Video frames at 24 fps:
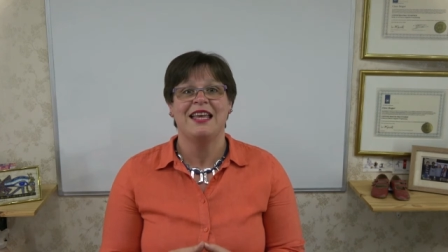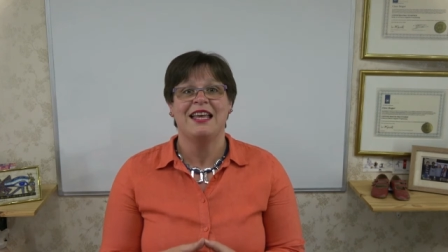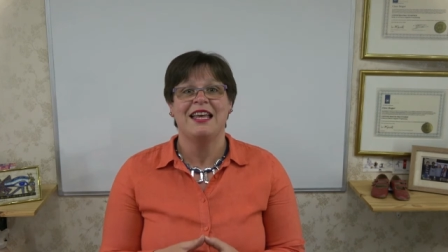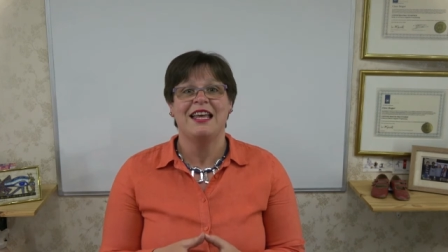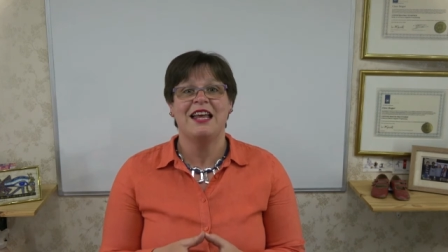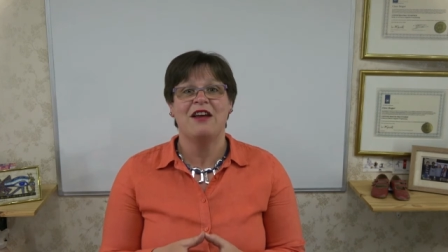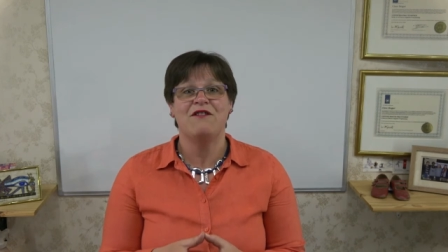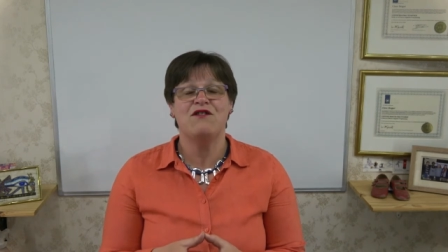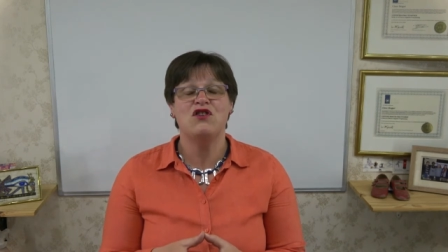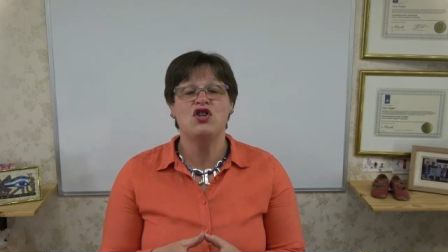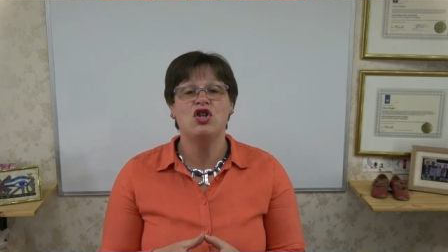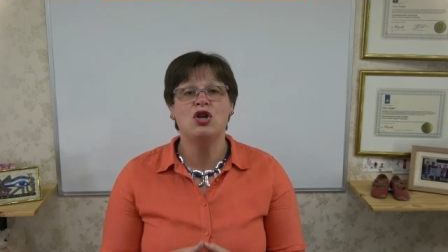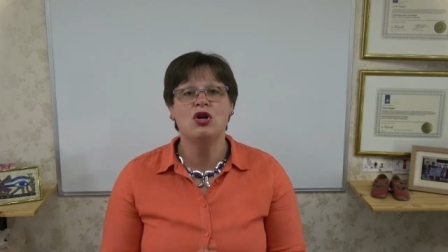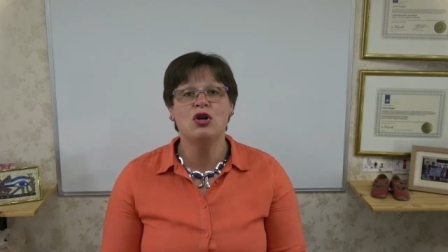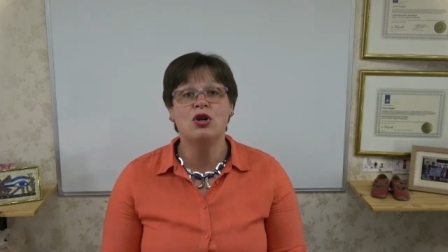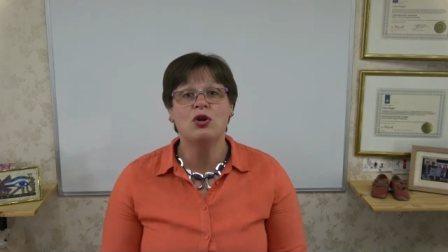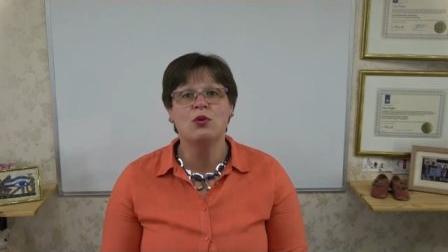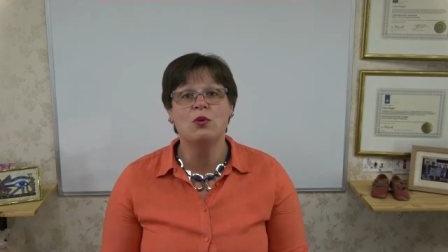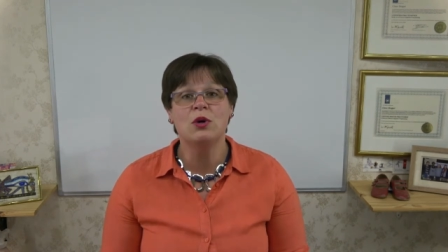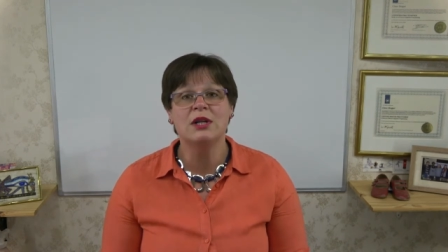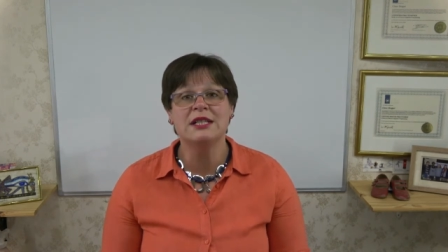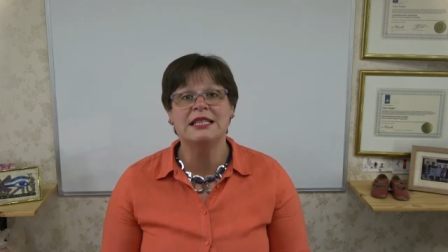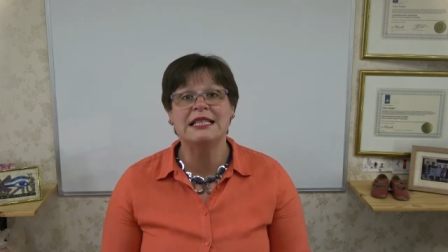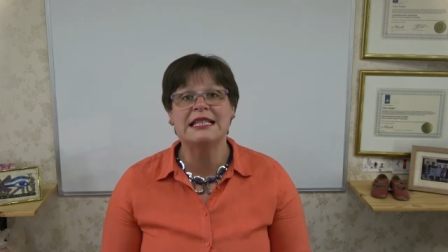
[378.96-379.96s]
If
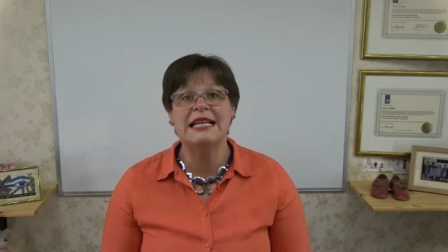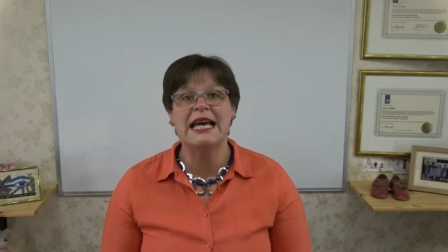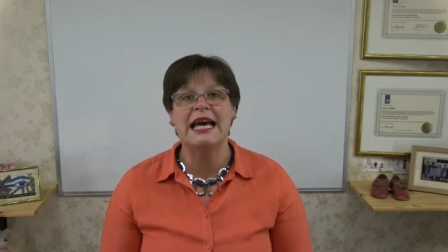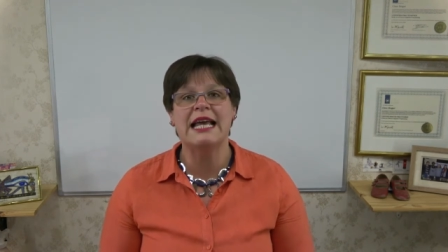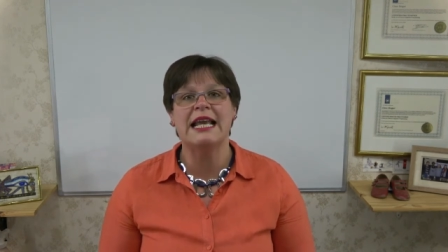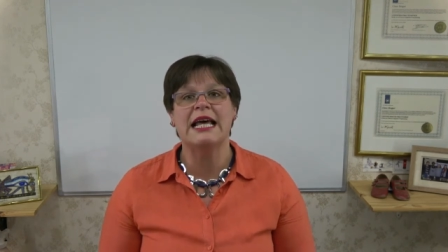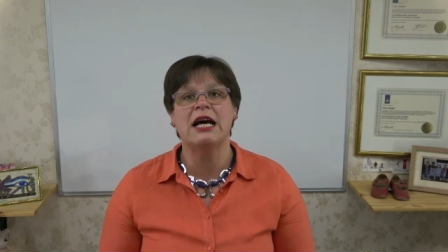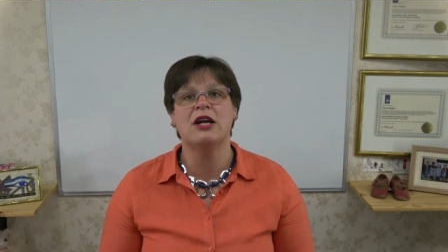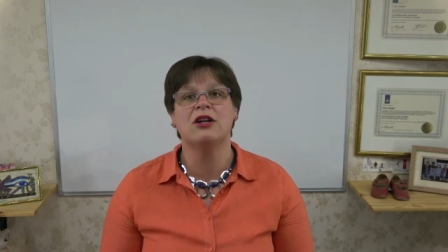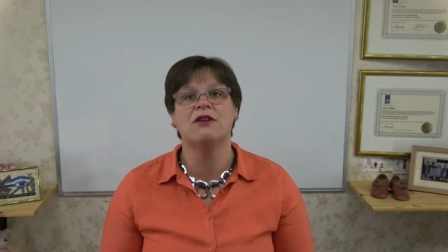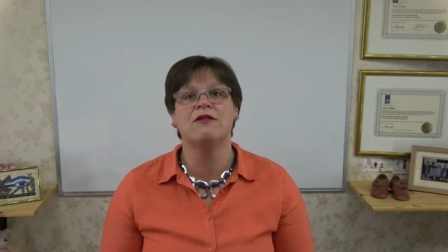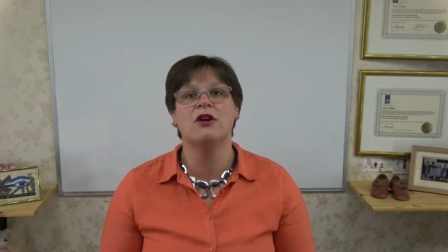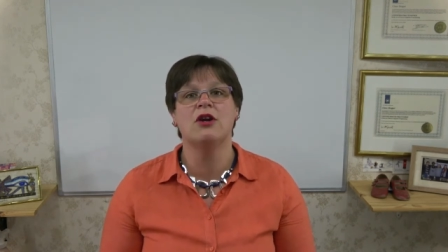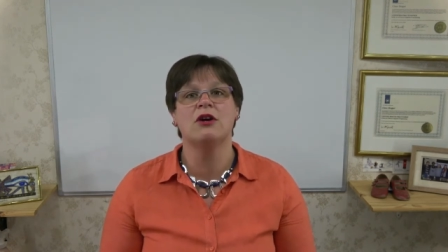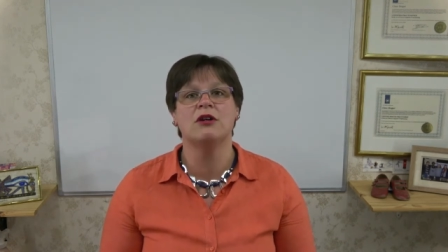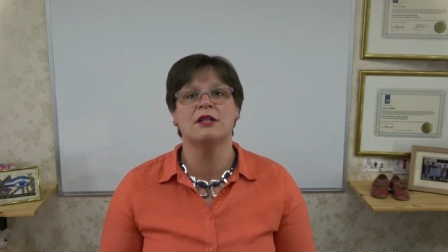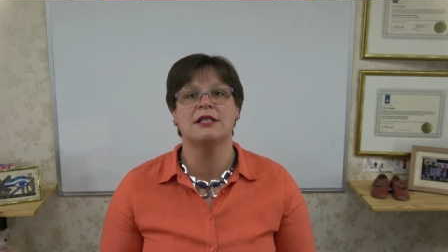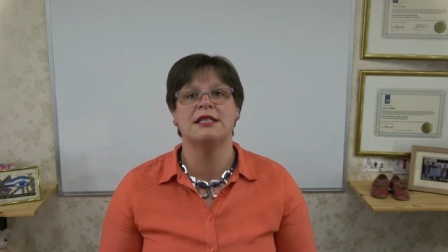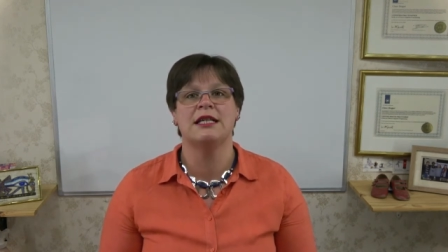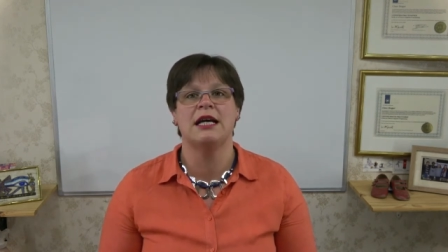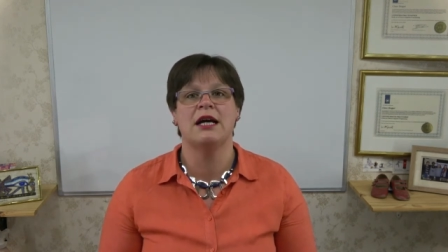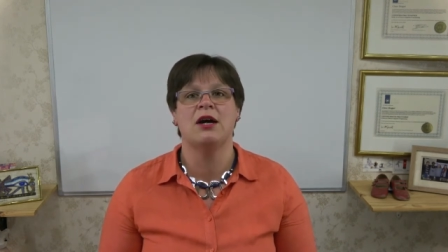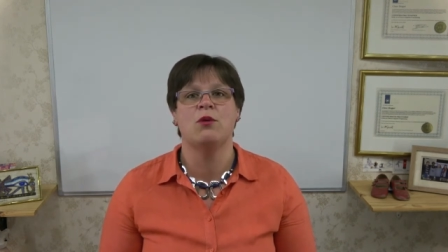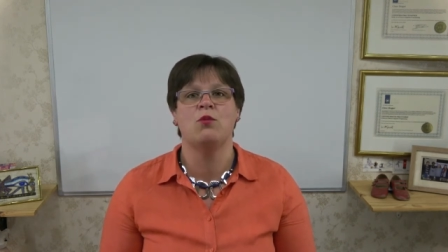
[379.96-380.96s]
you want to get out of
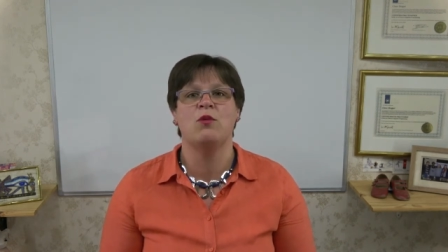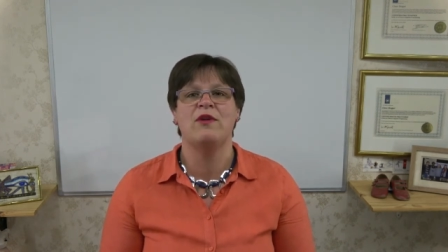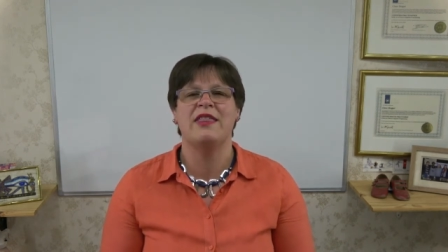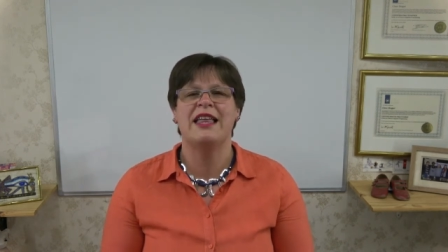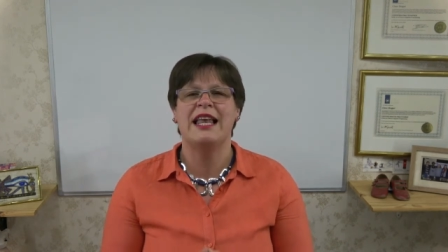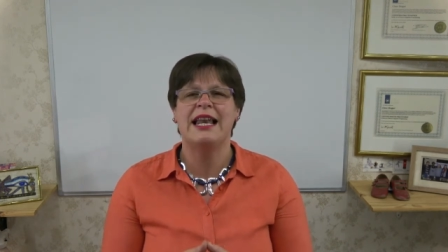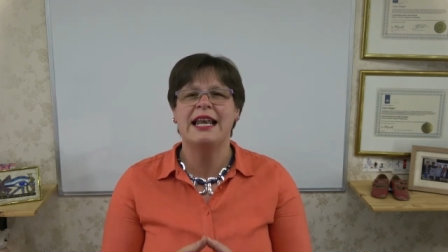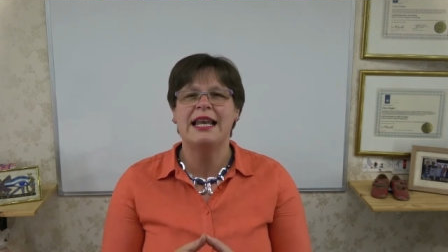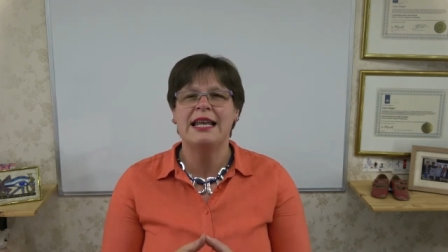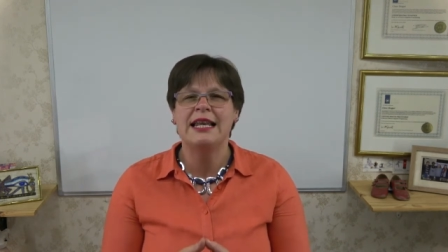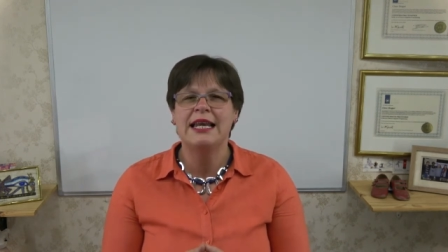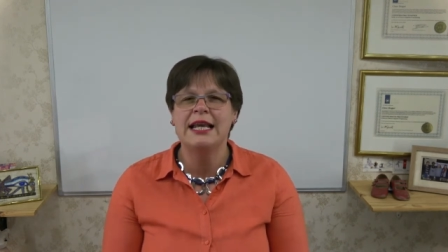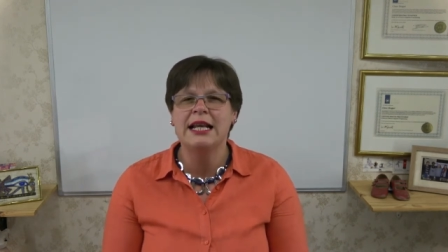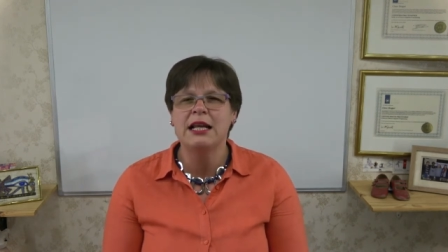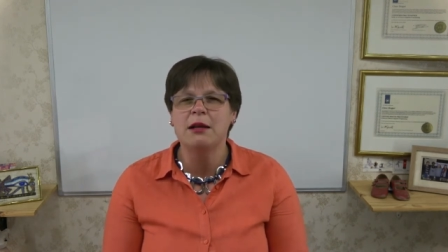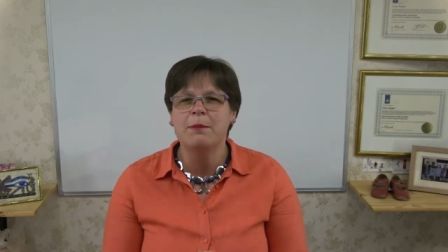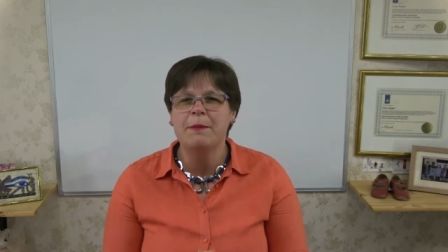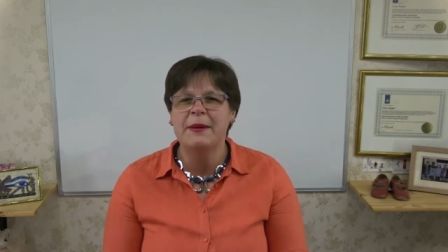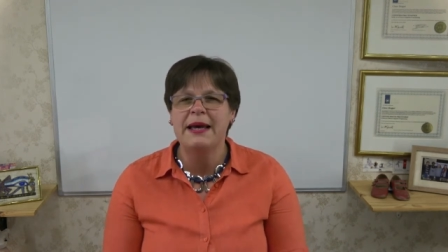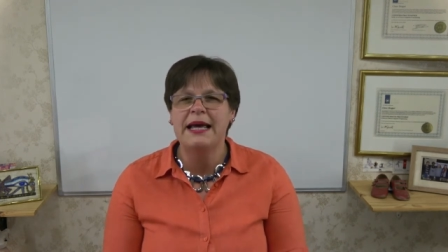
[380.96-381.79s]
lockdown with a little